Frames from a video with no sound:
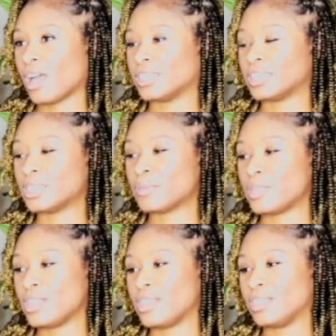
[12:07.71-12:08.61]
Just to
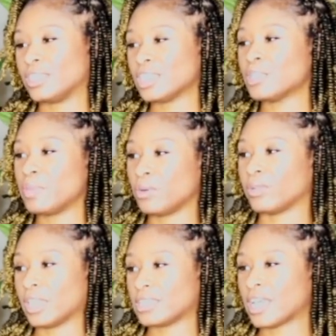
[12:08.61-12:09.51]
be
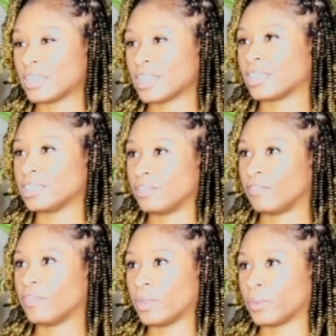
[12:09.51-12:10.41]
on that side, to actually
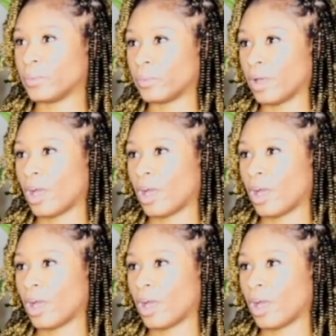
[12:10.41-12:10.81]
feel.